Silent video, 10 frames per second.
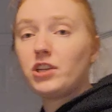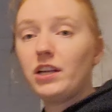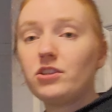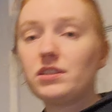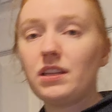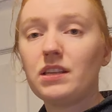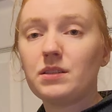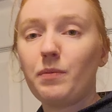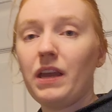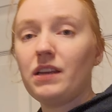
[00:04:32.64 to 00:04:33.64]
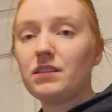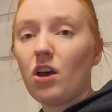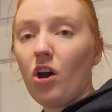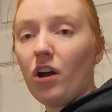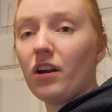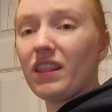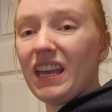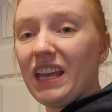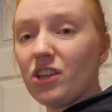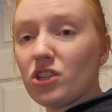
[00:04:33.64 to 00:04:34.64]
changes to this space are the
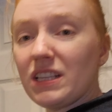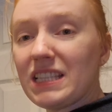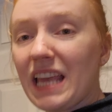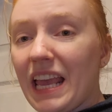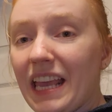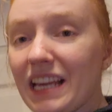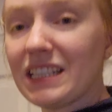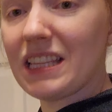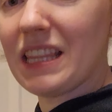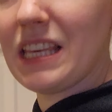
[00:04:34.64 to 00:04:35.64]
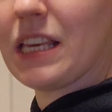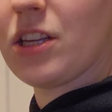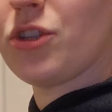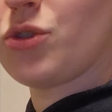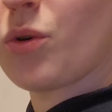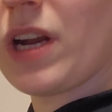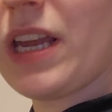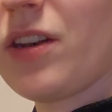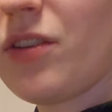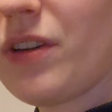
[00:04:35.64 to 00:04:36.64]
hinges and the door
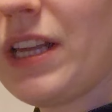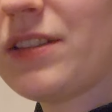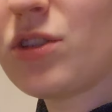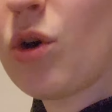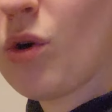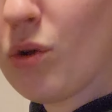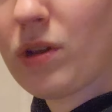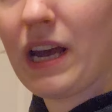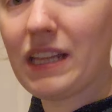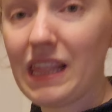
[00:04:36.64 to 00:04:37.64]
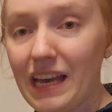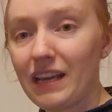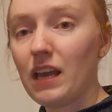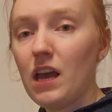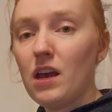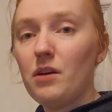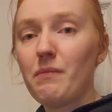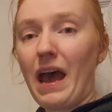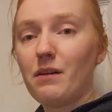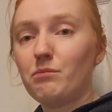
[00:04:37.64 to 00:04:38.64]
handle. It's gold. I'd like
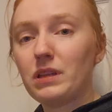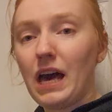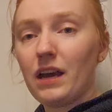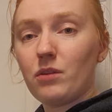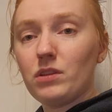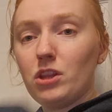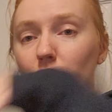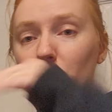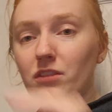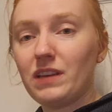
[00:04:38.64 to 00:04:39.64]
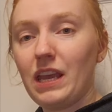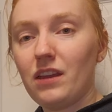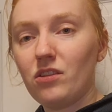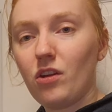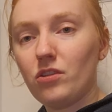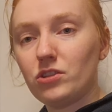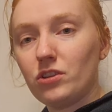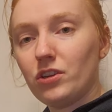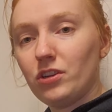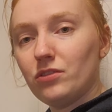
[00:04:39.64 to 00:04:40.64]
matte black with the curvy handle. I'll show
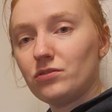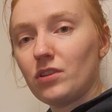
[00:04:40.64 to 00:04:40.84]
you.